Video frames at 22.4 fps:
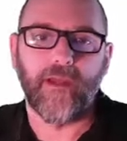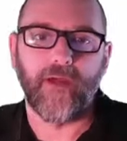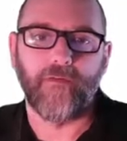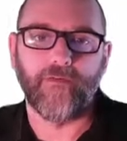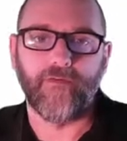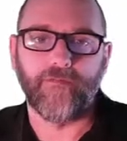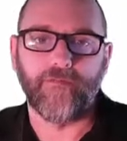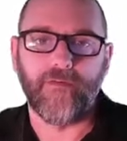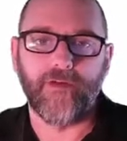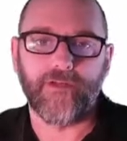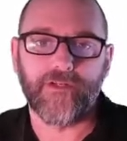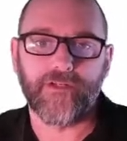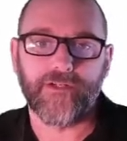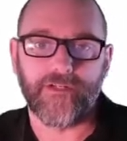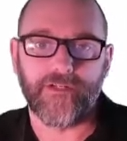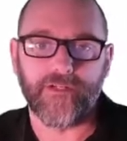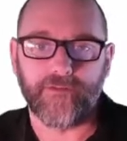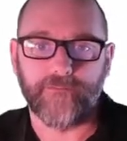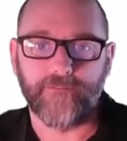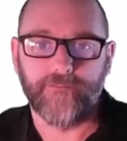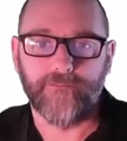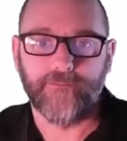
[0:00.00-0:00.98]

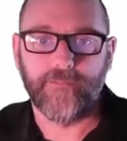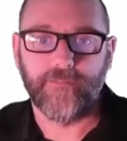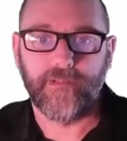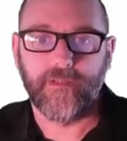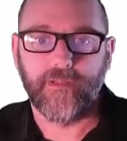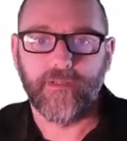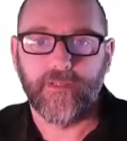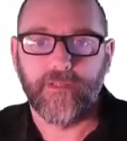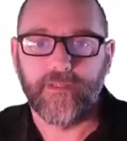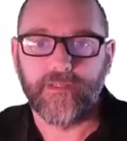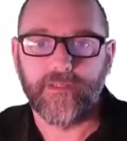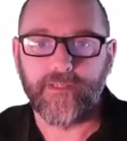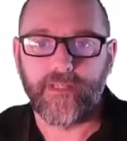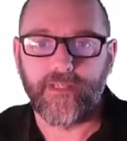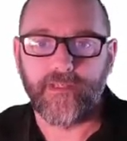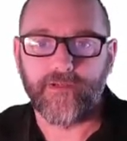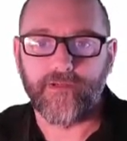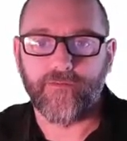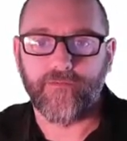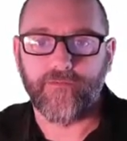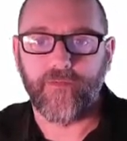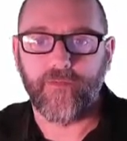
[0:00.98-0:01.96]
function, set
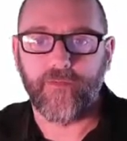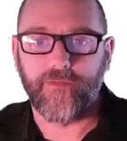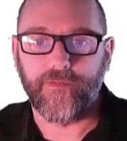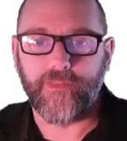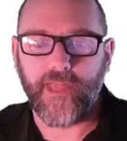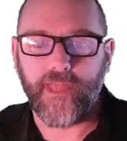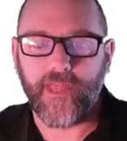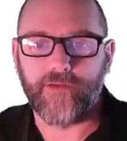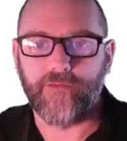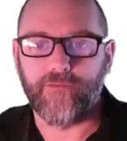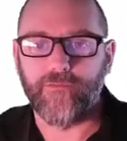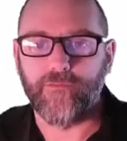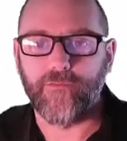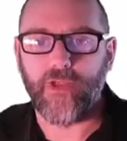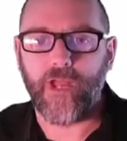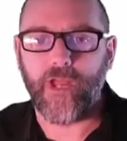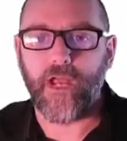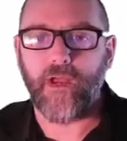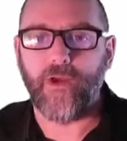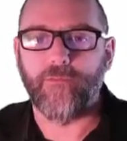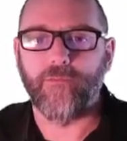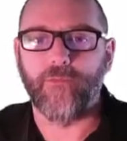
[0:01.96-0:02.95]
interval, that
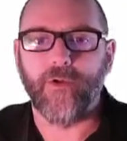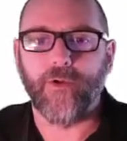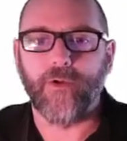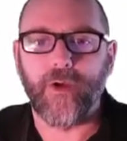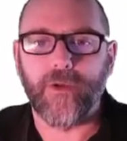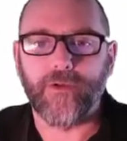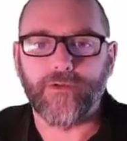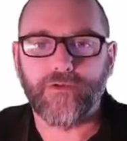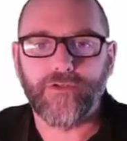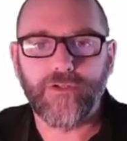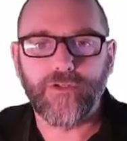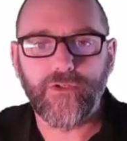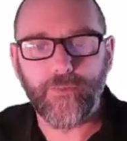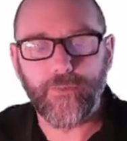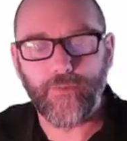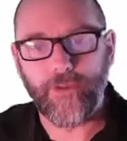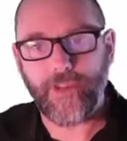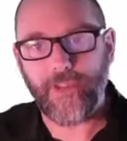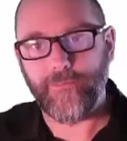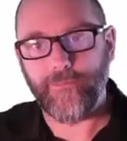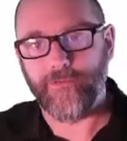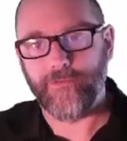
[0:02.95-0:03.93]
requires two
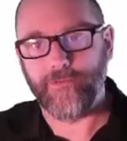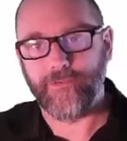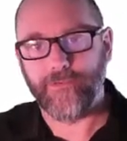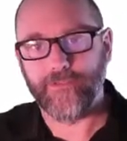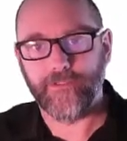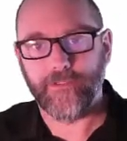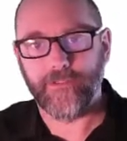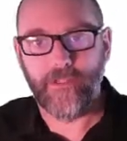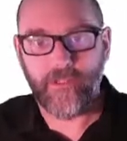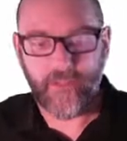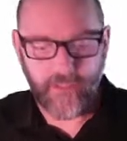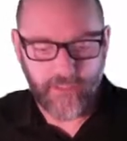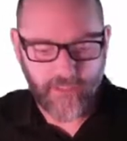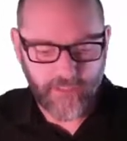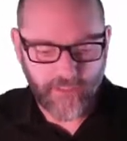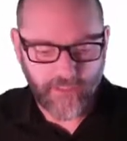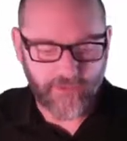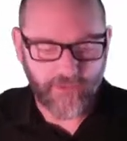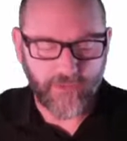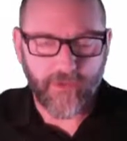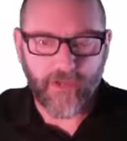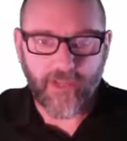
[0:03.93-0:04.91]
parameters.
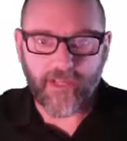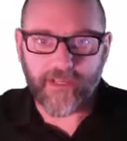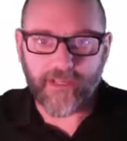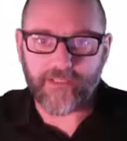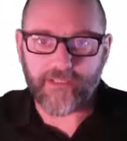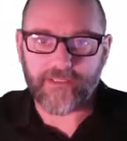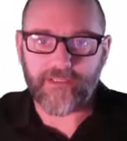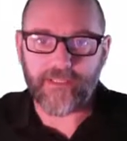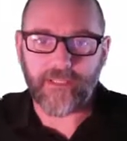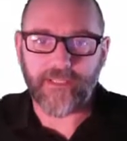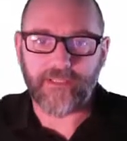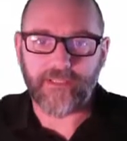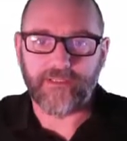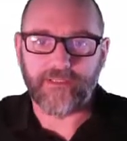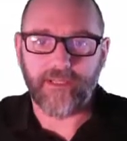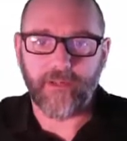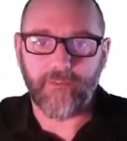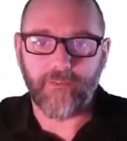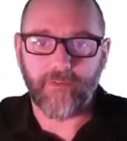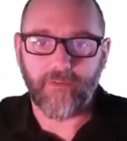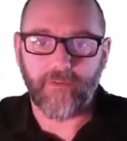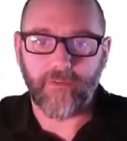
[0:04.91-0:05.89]
So I can say
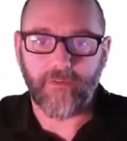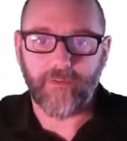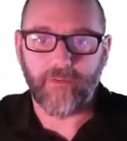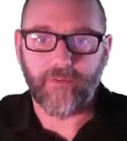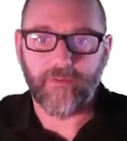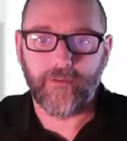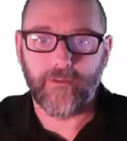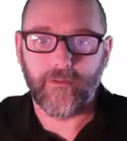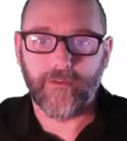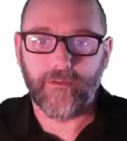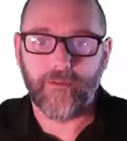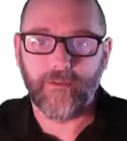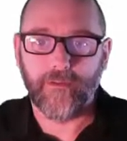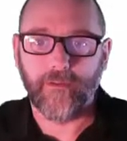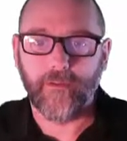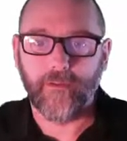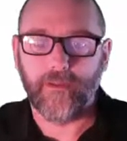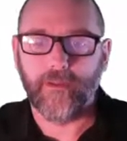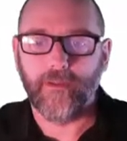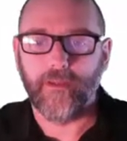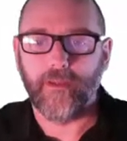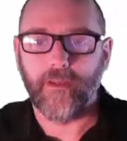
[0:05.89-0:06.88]
double,
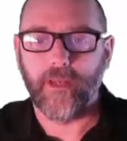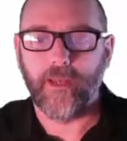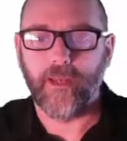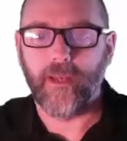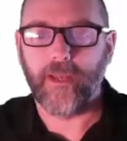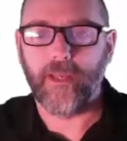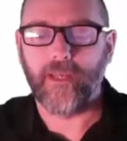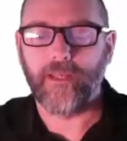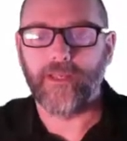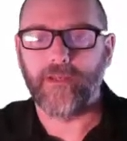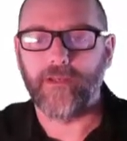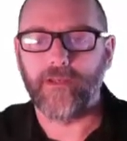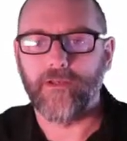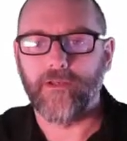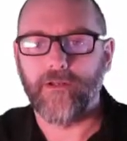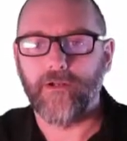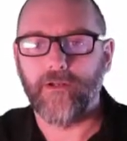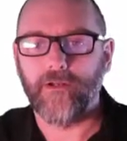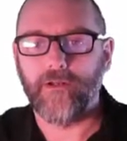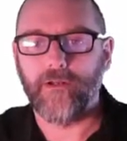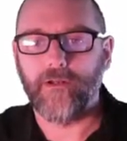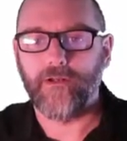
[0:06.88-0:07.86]
I can
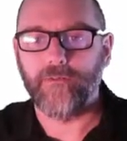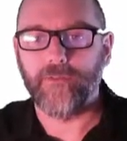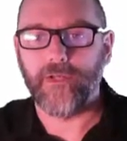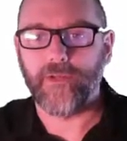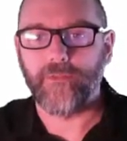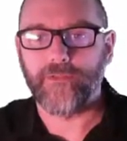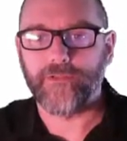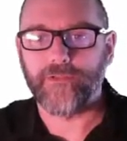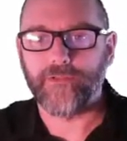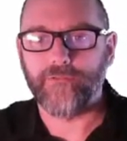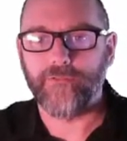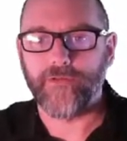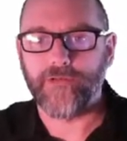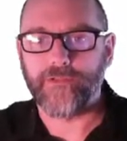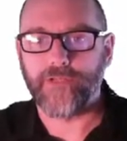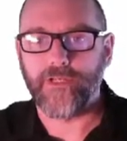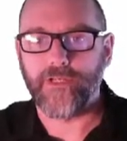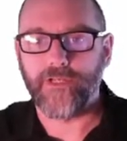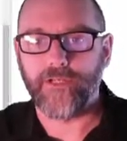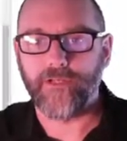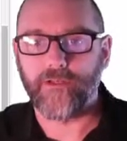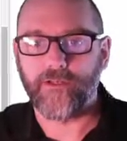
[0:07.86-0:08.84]
call, wait, what's a
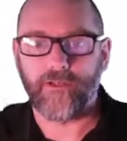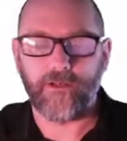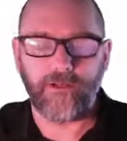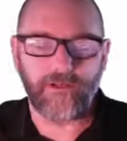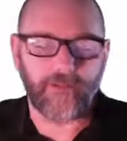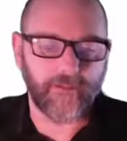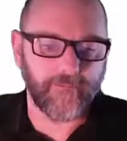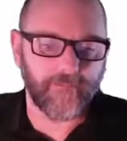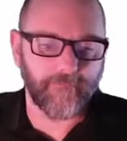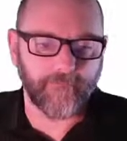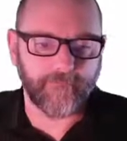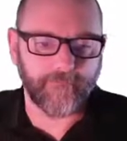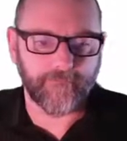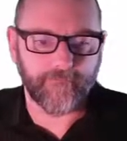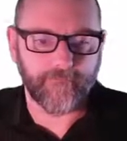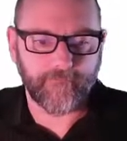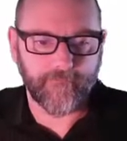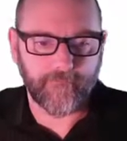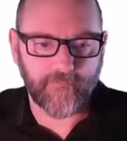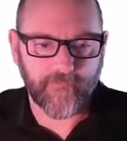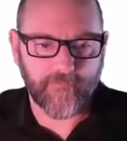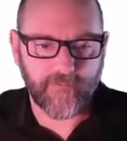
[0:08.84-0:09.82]
function I could call?
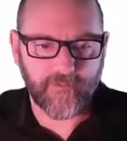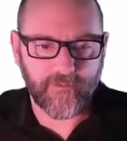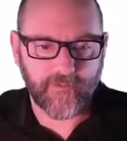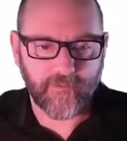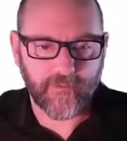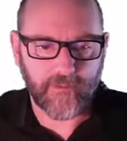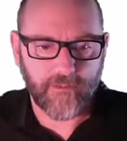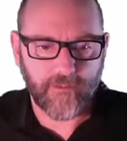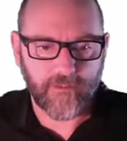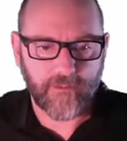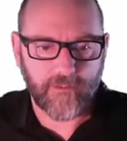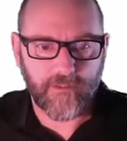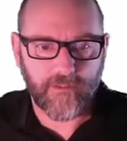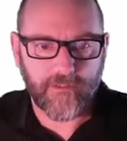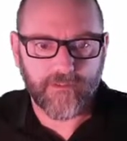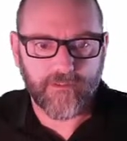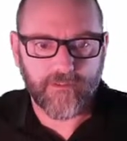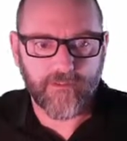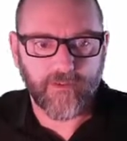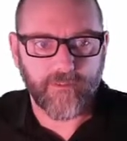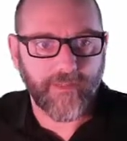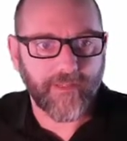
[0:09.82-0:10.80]

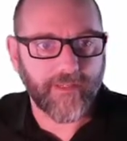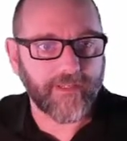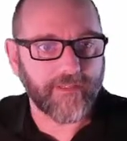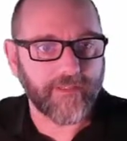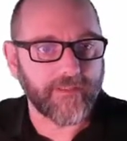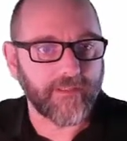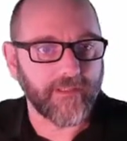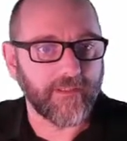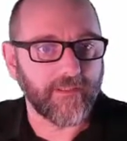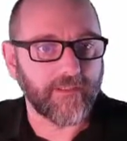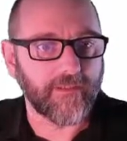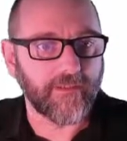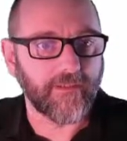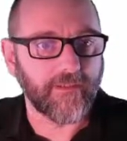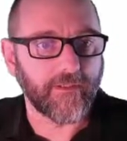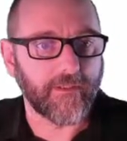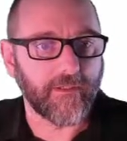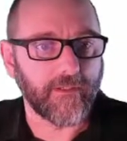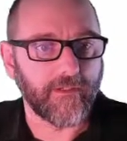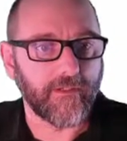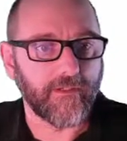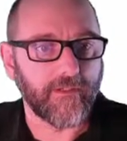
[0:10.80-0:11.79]
Let's go back and take a look
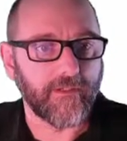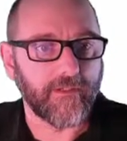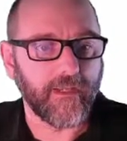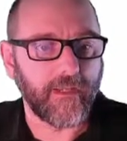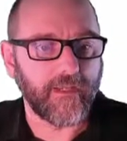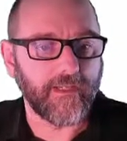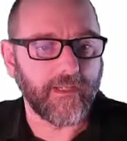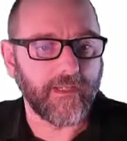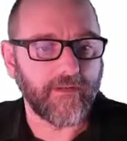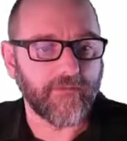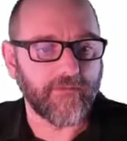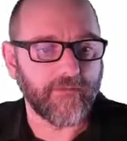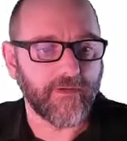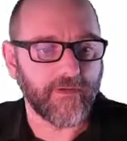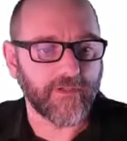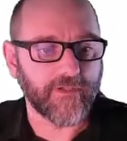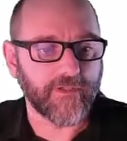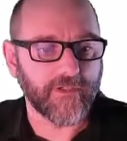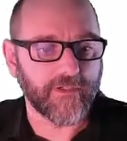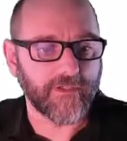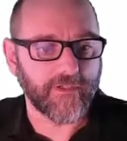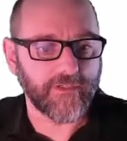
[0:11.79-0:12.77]
here. I need a
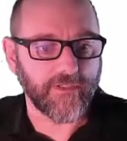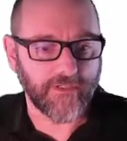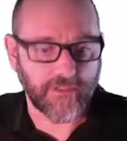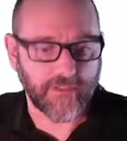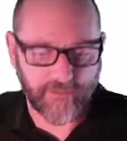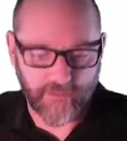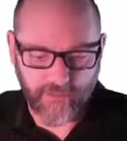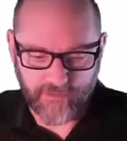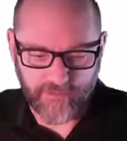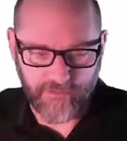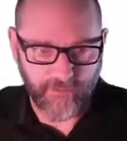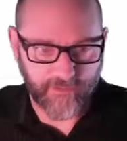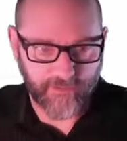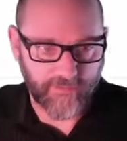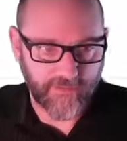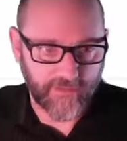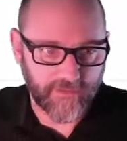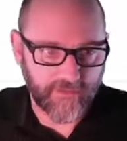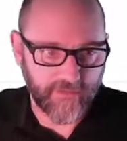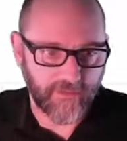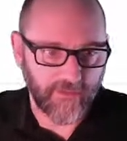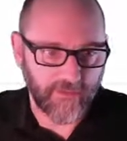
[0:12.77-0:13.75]
function that just does
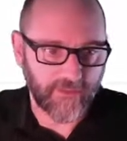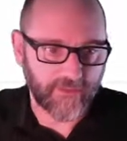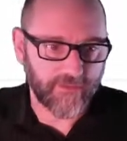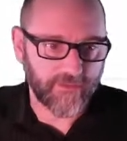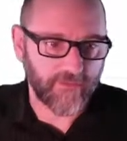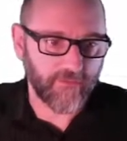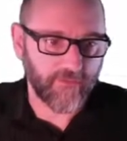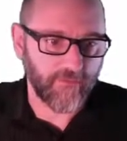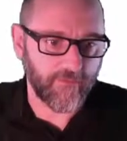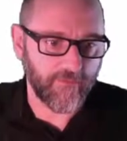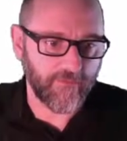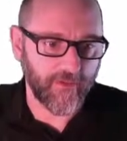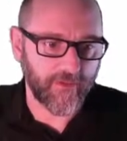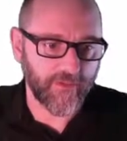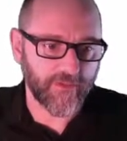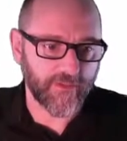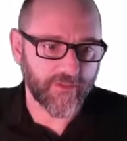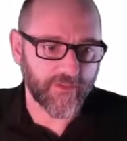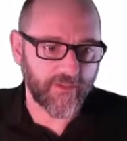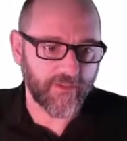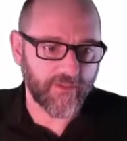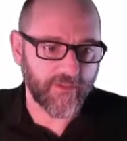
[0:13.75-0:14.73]
something. So let's do
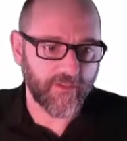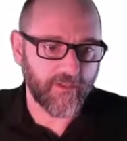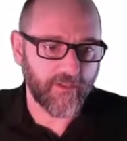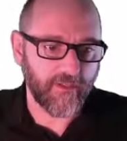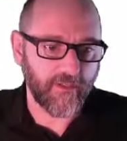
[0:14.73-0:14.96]
function